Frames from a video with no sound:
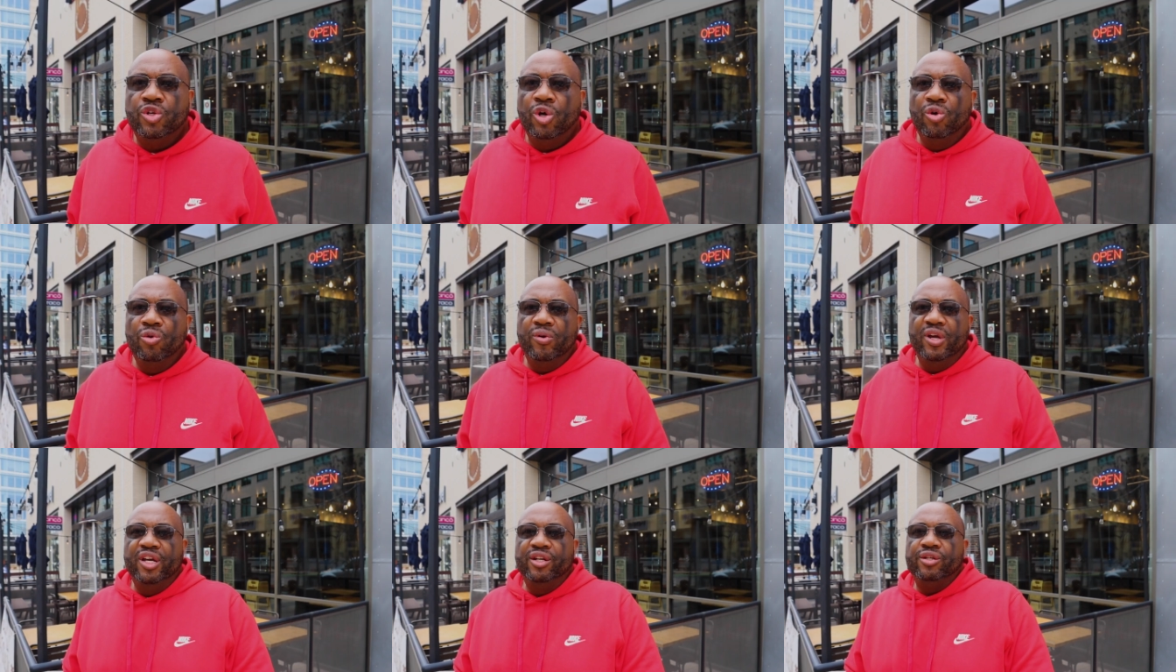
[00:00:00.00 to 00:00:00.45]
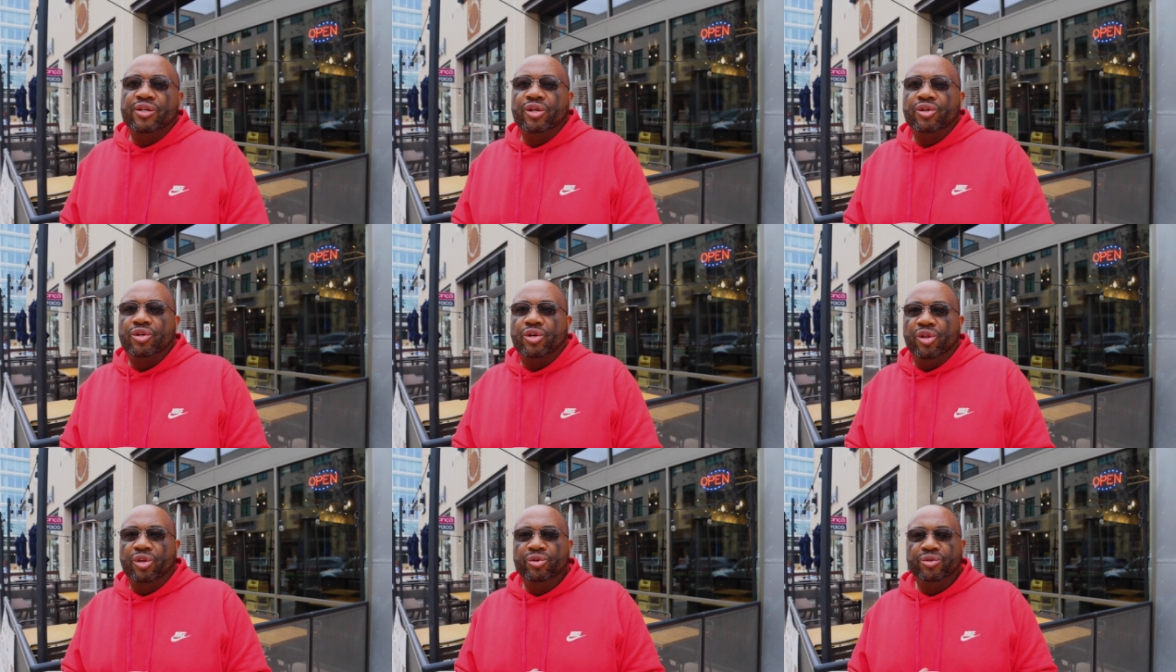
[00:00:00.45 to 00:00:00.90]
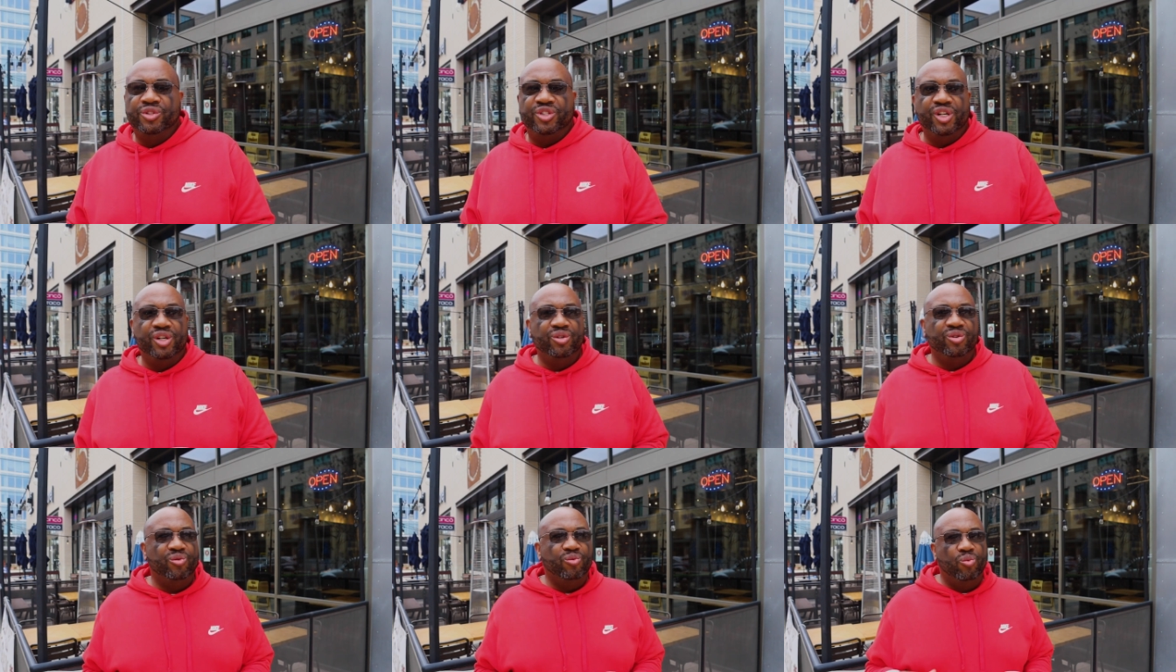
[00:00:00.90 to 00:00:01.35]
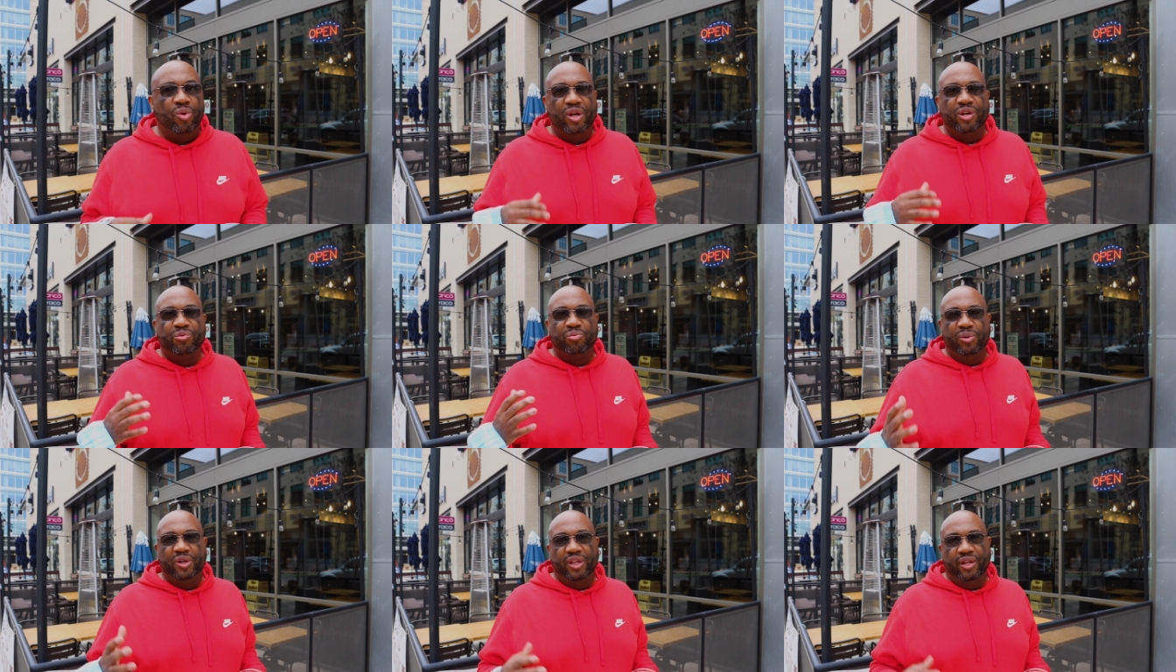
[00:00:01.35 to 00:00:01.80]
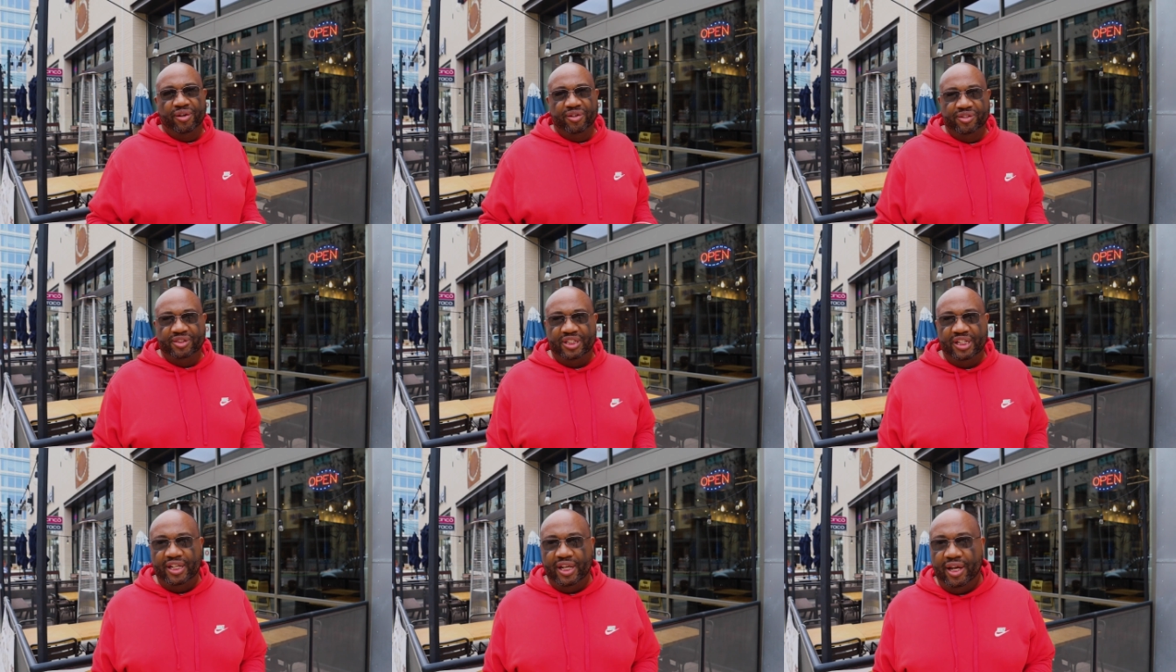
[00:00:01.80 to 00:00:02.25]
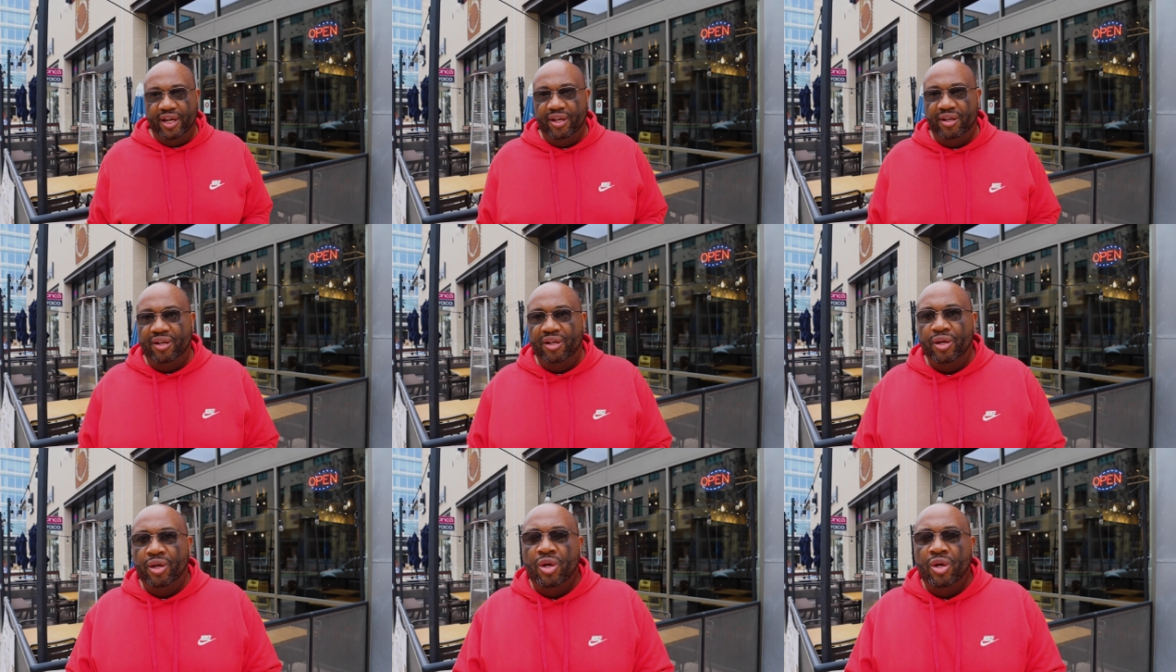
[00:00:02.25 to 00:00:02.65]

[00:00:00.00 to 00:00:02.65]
So in conclusion, what did we learn today?